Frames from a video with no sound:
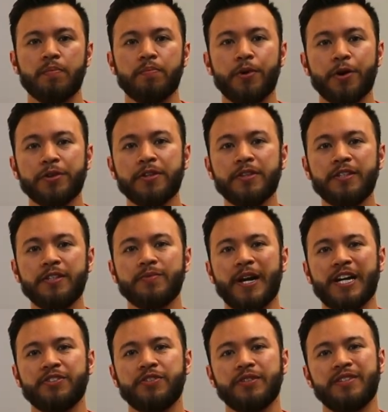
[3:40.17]
both of these
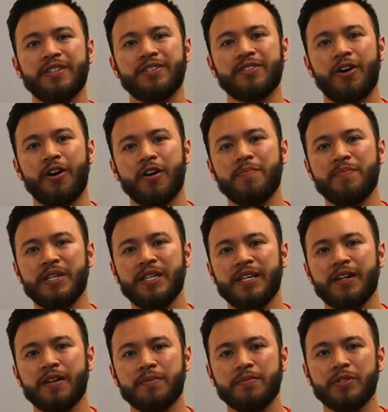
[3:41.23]
mattresses are
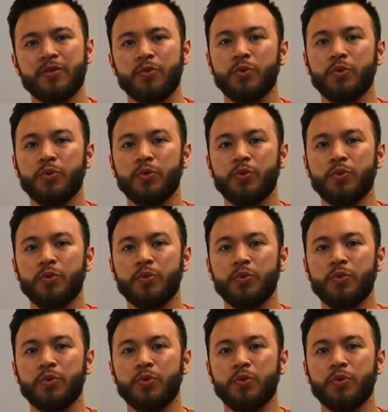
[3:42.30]
mediums,